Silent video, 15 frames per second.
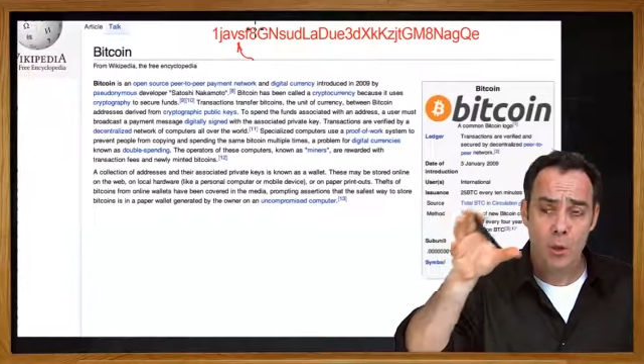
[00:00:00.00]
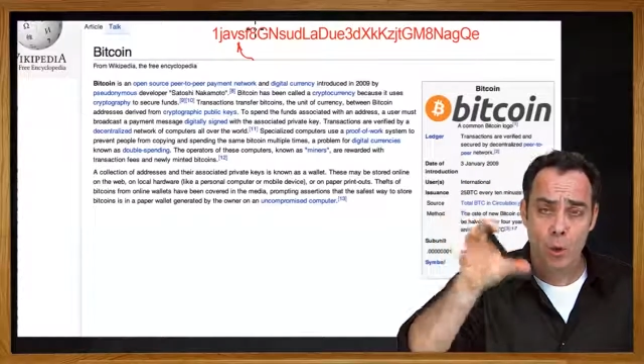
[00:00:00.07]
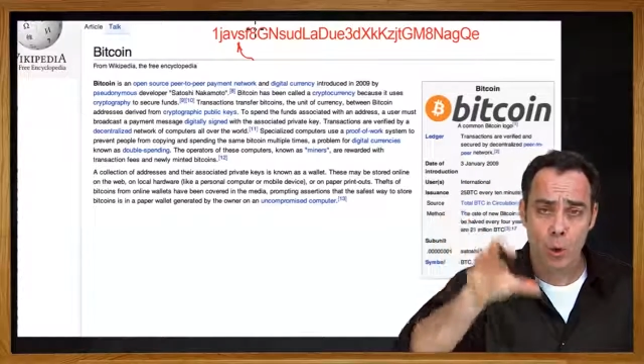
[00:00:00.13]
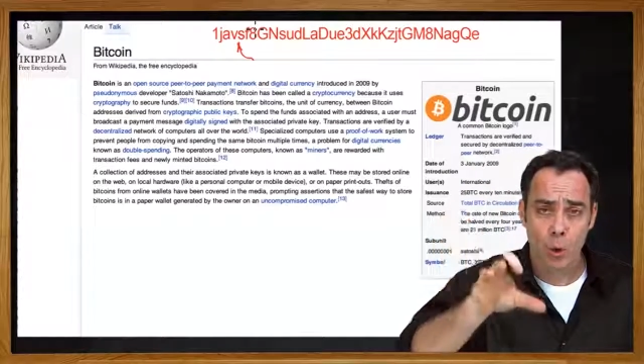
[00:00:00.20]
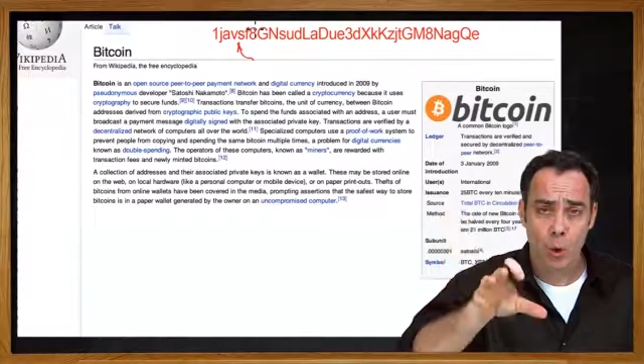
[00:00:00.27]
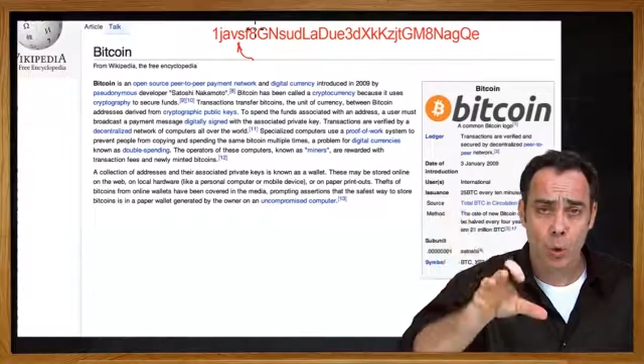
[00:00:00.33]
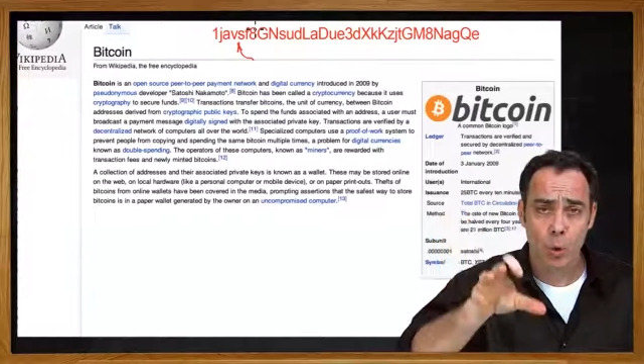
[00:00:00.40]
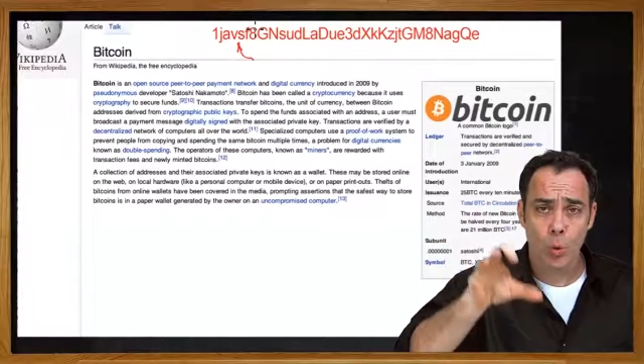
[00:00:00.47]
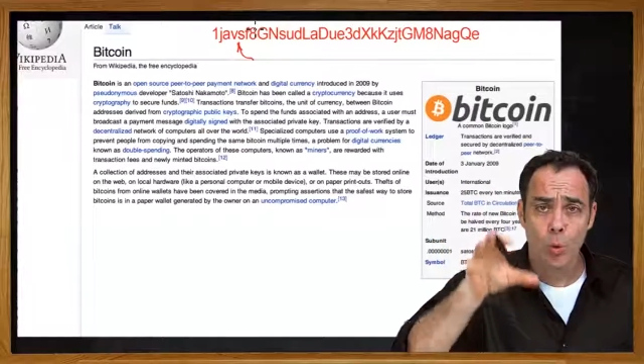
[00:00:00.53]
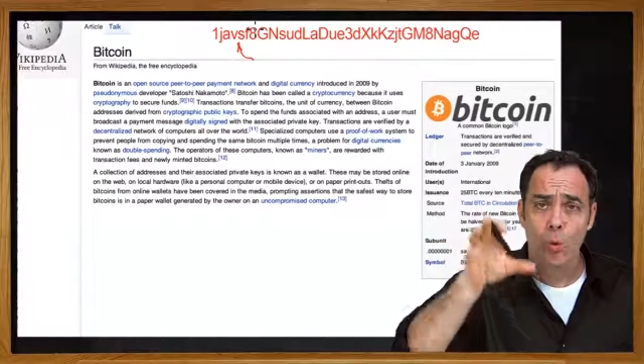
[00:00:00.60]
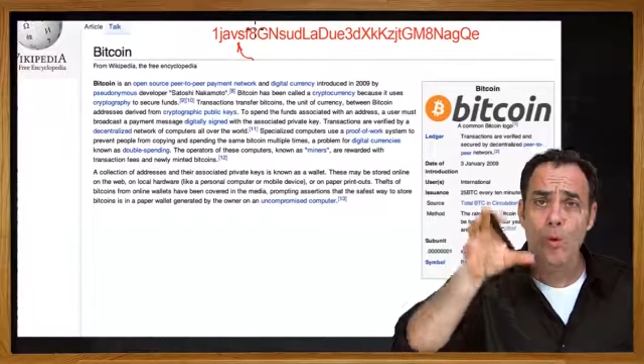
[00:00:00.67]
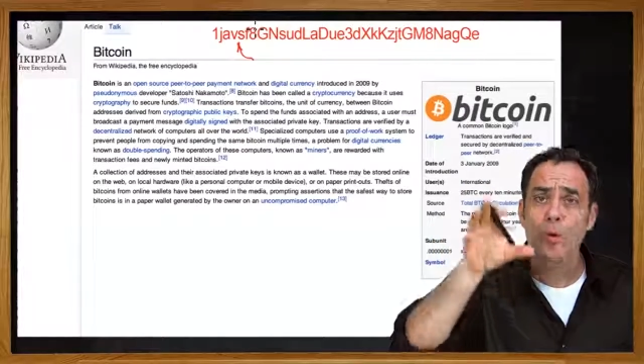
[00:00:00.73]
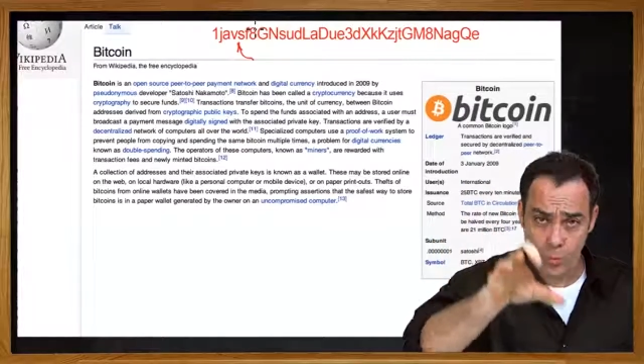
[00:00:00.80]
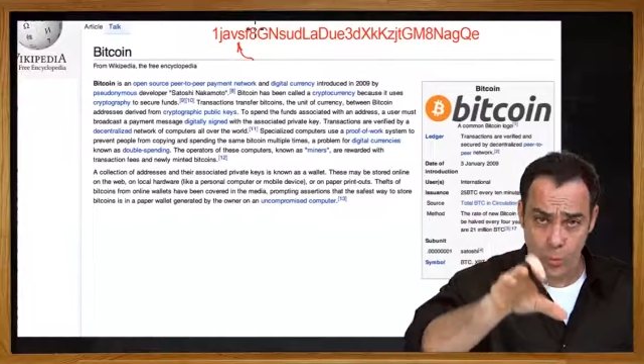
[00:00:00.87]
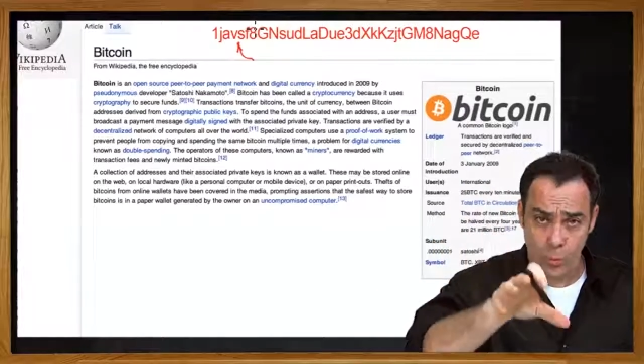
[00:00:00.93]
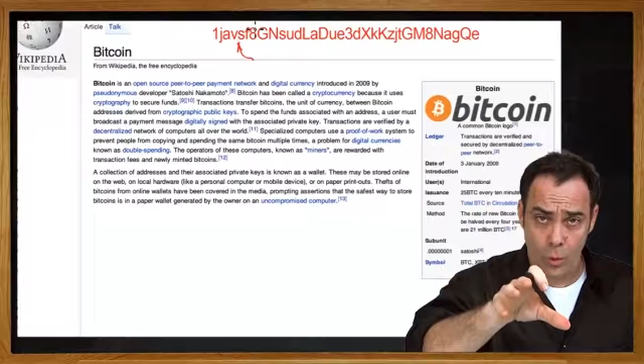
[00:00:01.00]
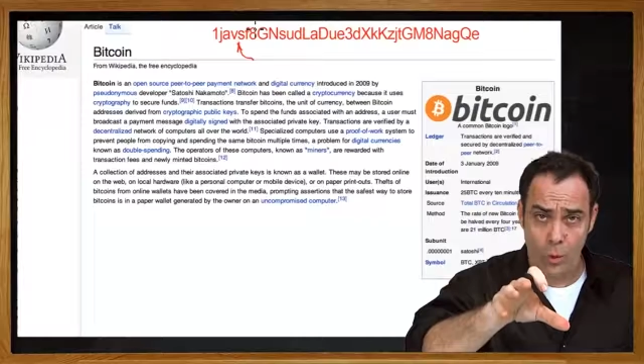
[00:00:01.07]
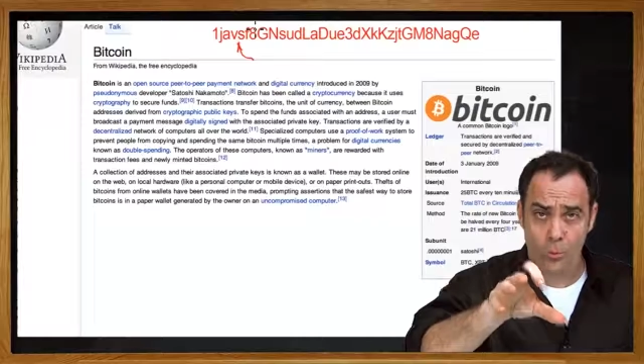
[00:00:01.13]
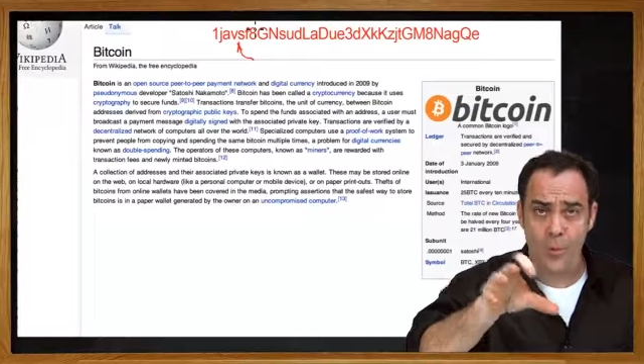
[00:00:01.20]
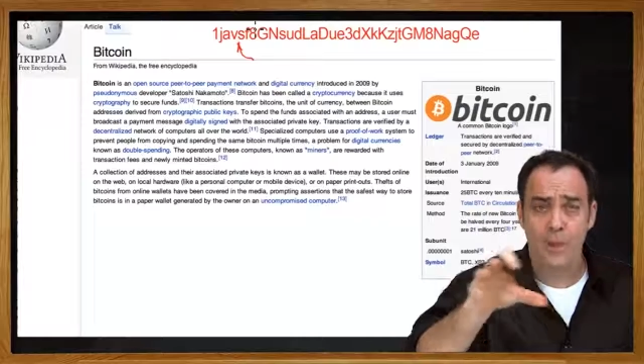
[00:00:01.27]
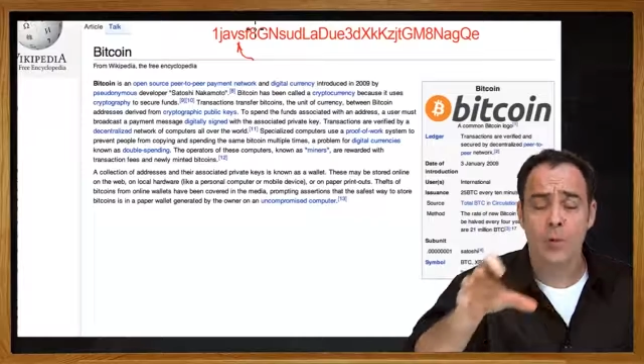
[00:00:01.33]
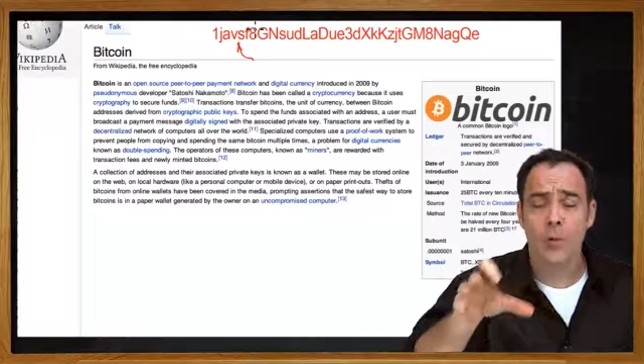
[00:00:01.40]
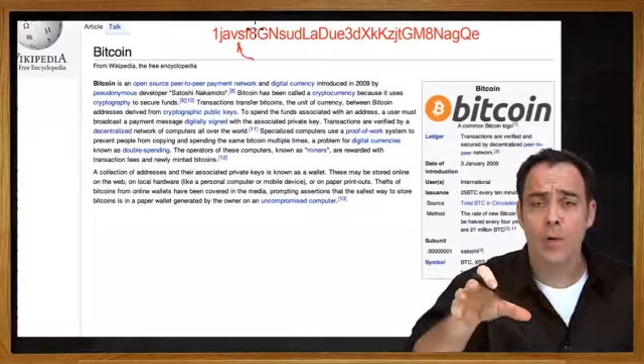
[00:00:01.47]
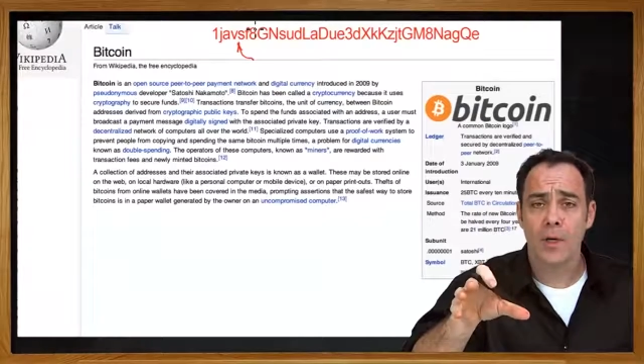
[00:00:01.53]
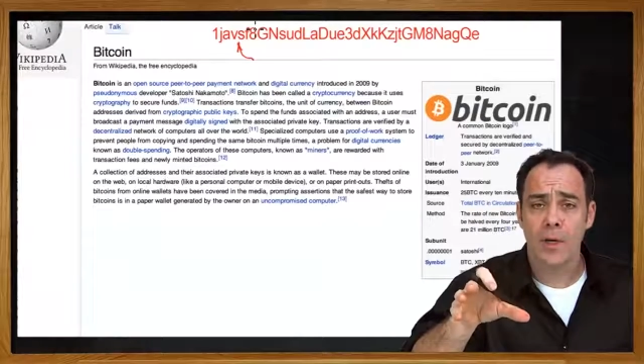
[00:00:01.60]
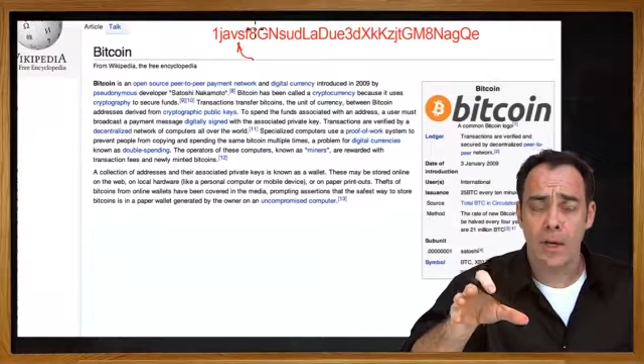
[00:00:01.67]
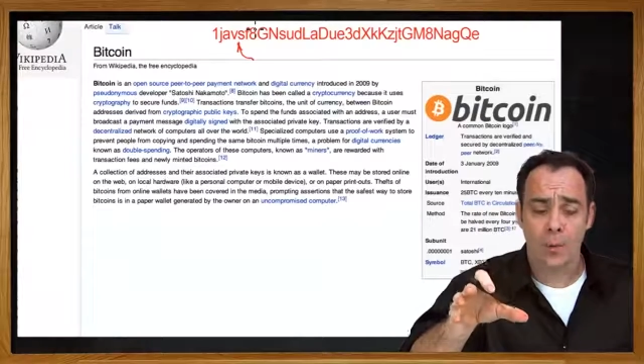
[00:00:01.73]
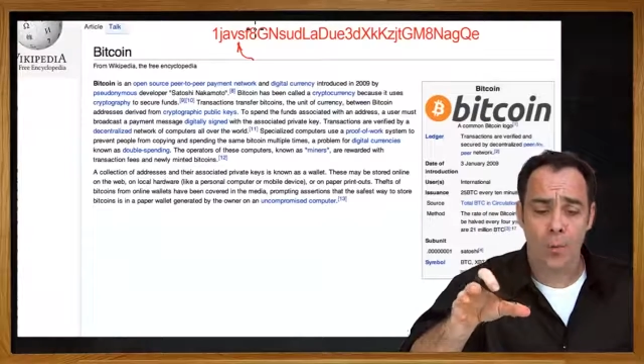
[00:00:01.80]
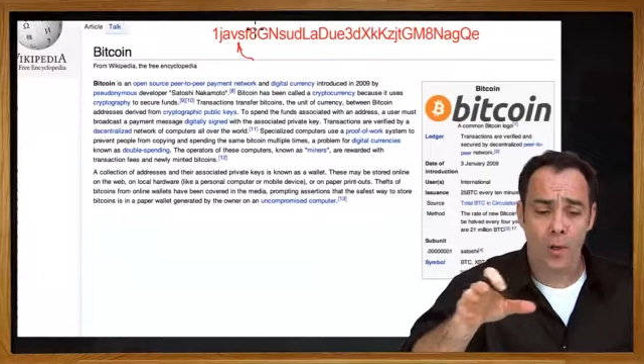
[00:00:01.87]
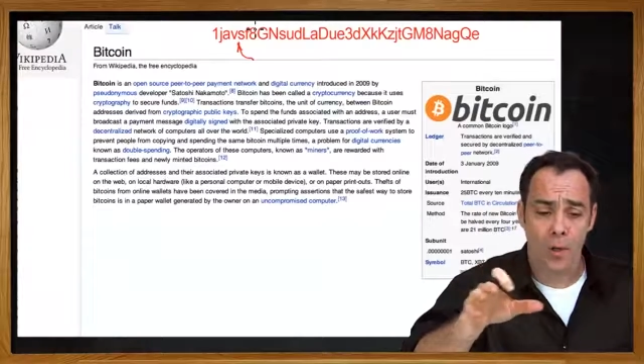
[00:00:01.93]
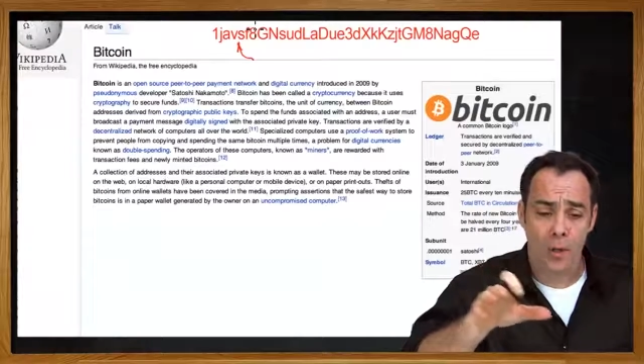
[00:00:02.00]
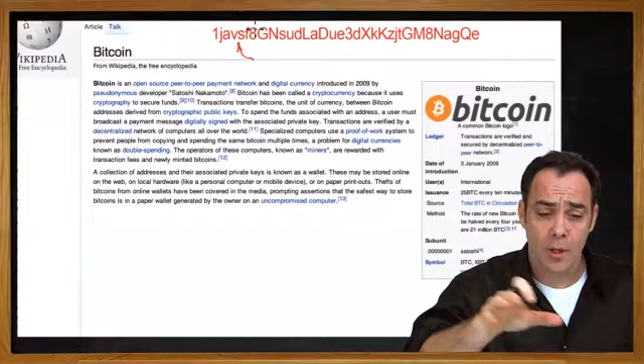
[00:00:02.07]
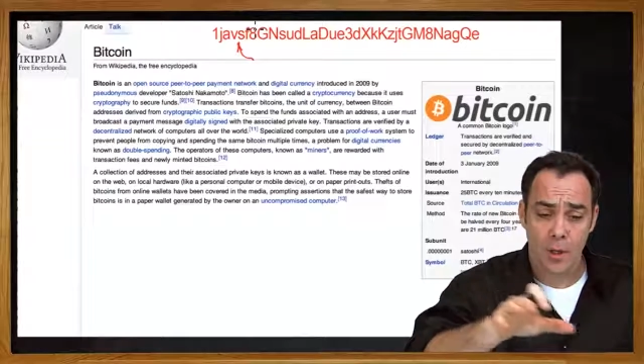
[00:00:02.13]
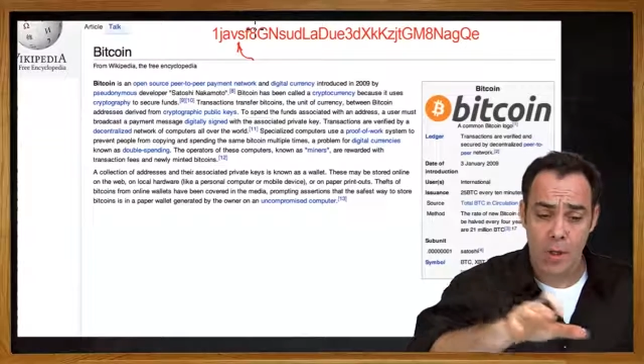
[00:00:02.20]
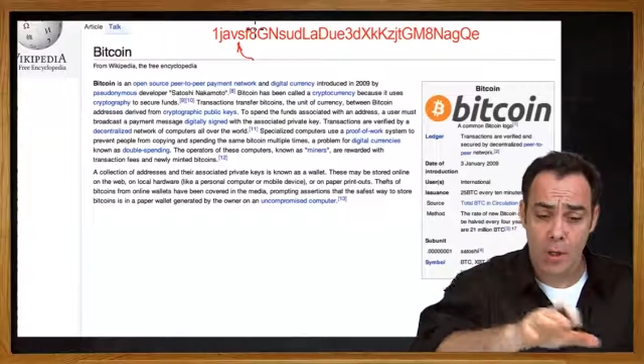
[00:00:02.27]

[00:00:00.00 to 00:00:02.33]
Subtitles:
to World Bitcoin Network,